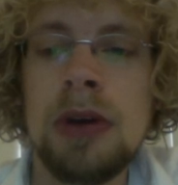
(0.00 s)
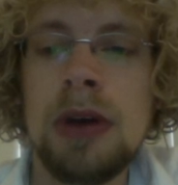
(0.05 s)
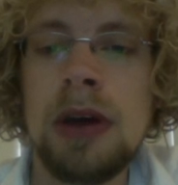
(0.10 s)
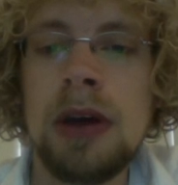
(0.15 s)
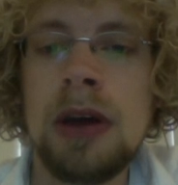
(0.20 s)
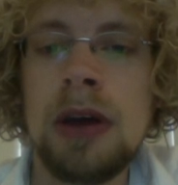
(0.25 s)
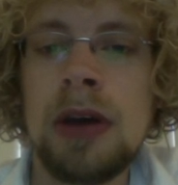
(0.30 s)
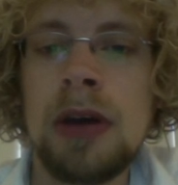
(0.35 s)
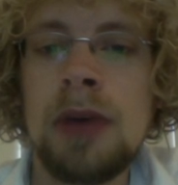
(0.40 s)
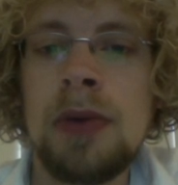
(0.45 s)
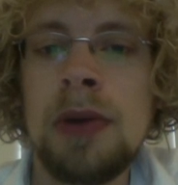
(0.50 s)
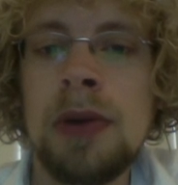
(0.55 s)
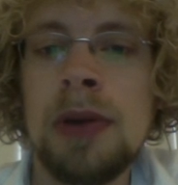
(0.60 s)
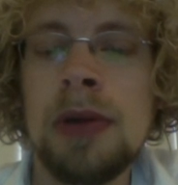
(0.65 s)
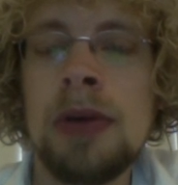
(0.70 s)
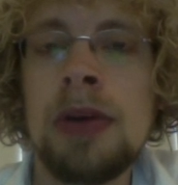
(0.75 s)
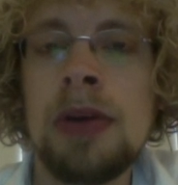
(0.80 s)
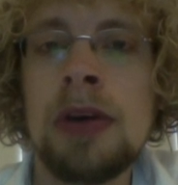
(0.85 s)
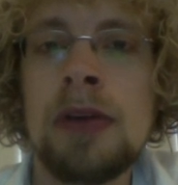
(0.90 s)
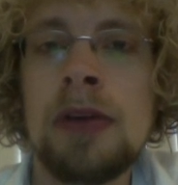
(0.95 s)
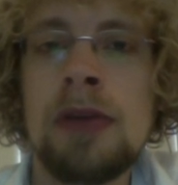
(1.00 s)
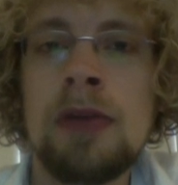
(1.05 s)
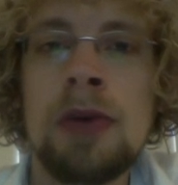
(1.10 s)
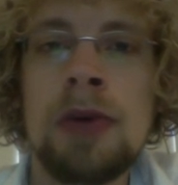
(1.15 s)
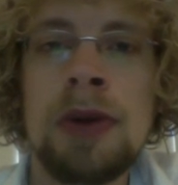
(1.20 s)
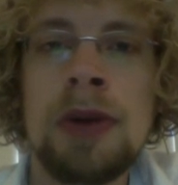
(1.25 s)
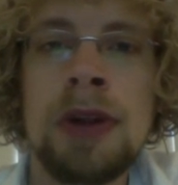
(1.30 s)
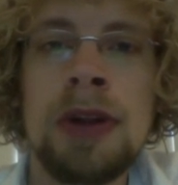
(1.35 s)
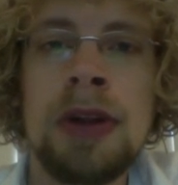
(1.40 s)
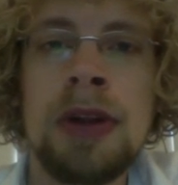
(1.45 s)
we look
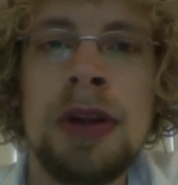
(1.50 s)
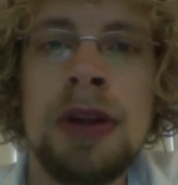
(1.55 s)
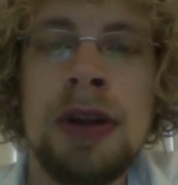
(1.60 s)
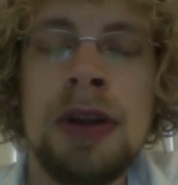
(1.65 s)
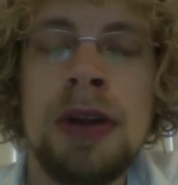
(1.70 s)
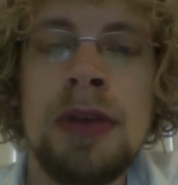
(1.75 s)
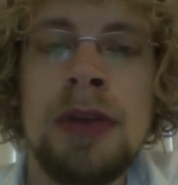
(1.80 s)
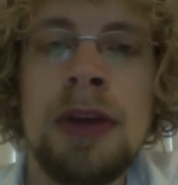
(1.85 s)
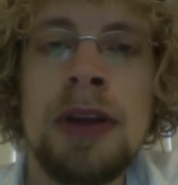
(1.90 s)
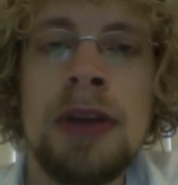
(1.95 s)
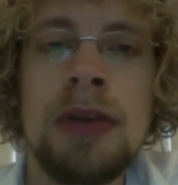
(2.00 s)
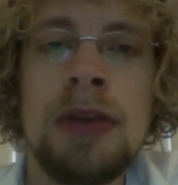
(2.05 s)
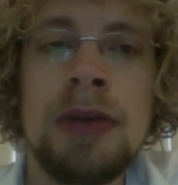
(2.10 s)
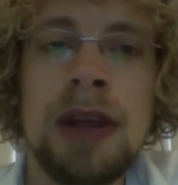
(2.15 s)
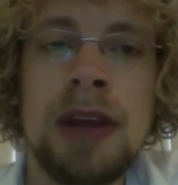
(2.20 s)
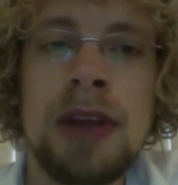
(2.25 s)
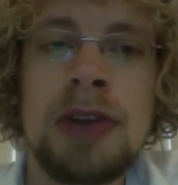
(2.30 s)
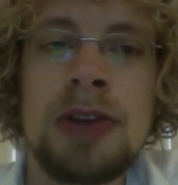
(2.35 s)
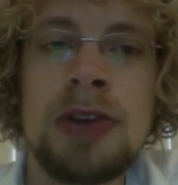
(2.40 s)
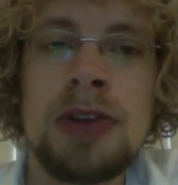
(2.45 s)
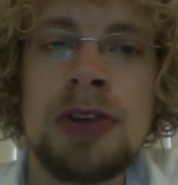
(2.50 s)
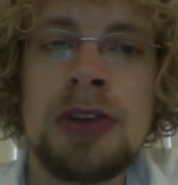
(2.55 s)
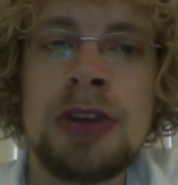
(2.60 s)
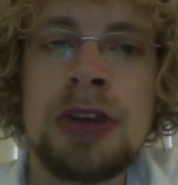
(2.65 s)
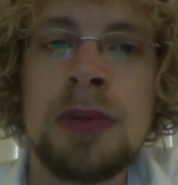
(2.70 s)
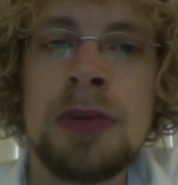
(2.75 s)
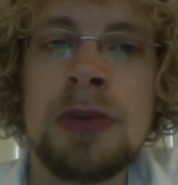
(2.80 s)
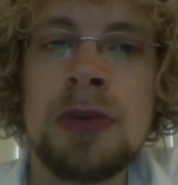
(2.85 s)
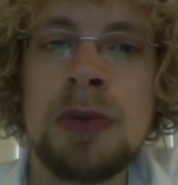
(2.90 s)
forward in great relationships